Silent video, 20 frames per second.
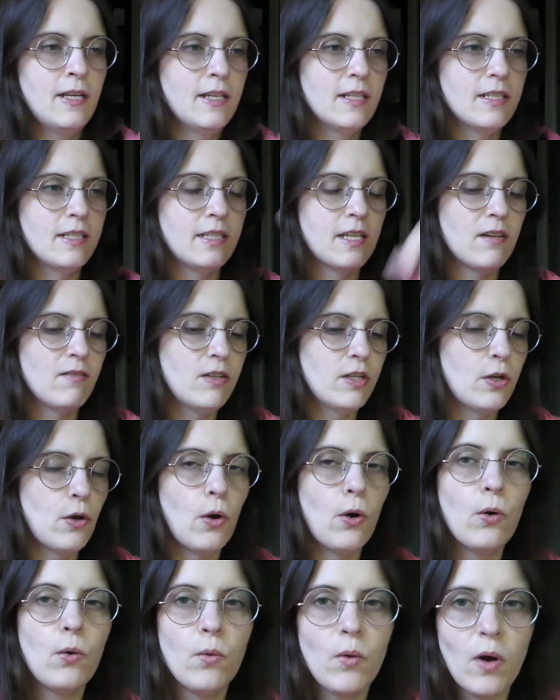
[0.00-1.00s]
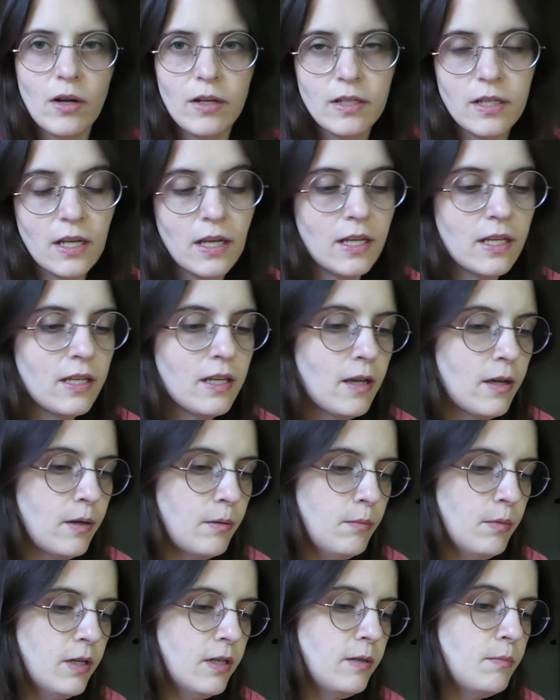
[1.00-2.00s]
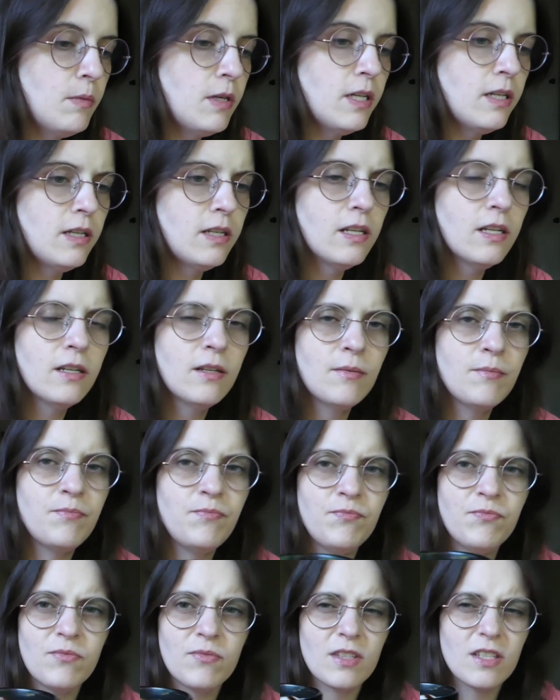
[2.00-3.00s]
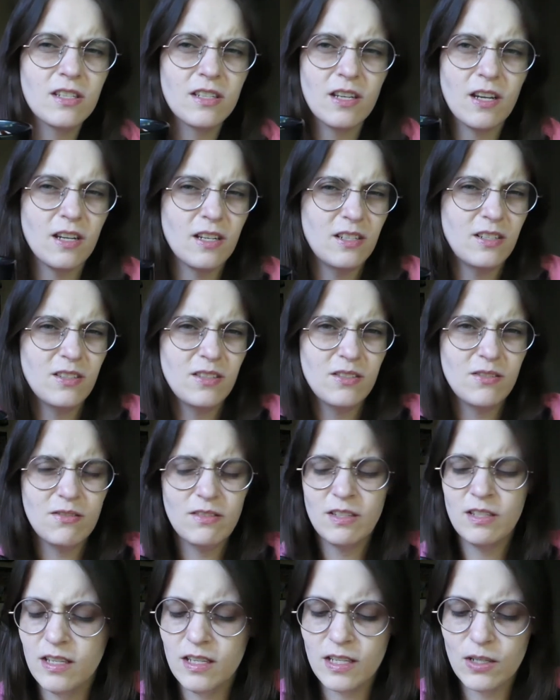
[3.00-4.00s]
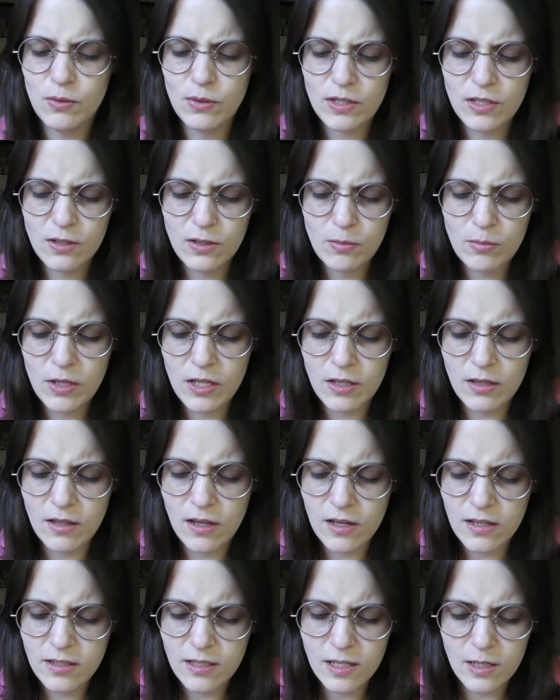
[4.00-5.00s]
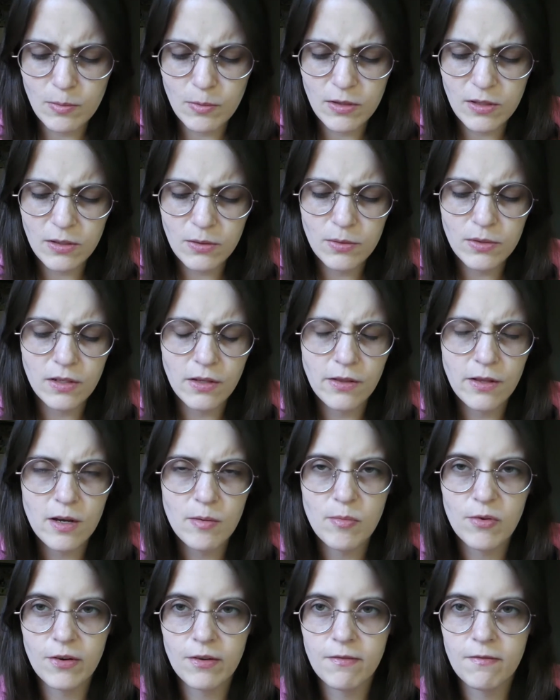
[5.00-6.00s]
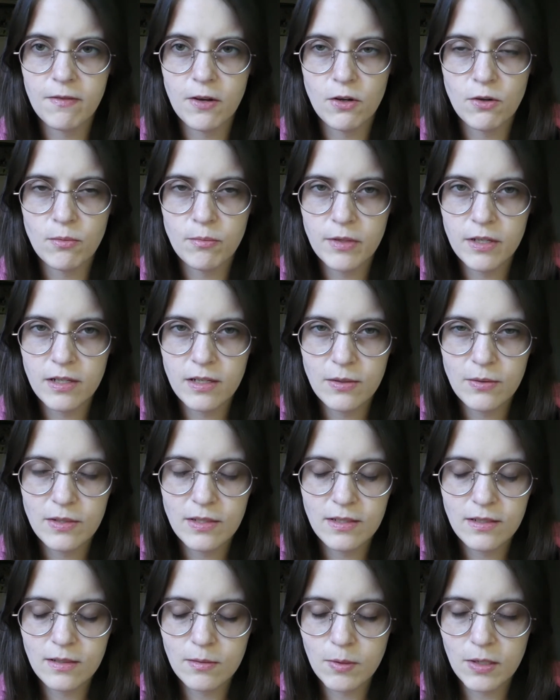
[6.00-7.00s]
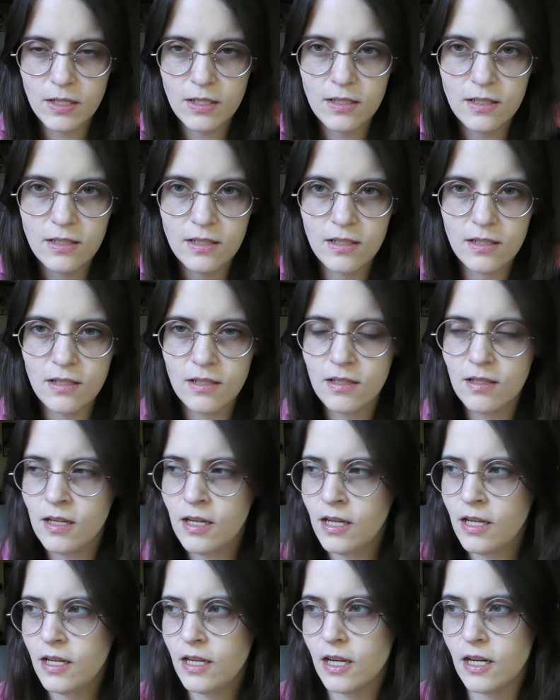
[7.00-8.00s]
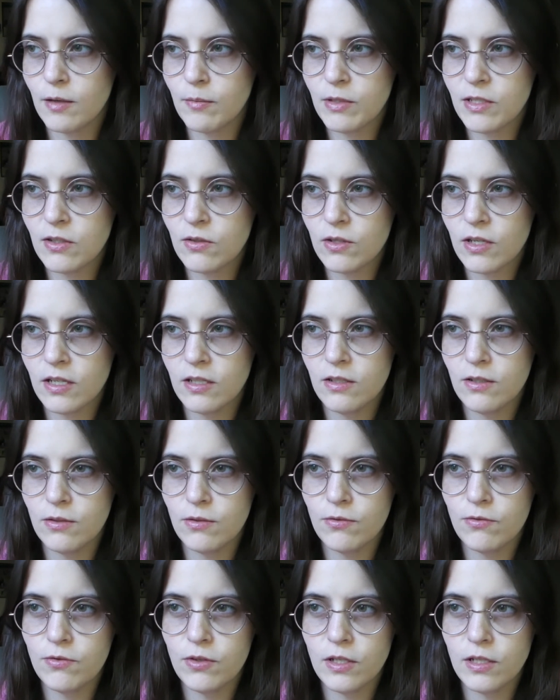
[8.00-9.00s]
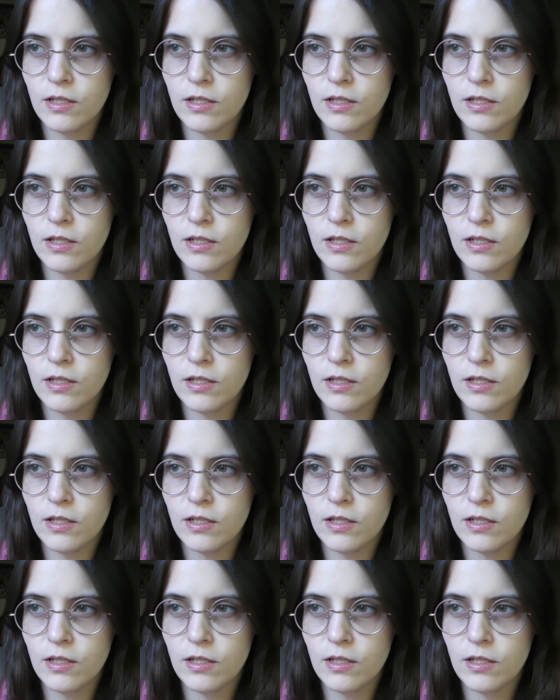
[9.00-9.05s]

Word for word: 7:01 a.m. I made, kind of. It was gonna be a latte, but there was a lot more foam than I was expecting, and I'm still kind of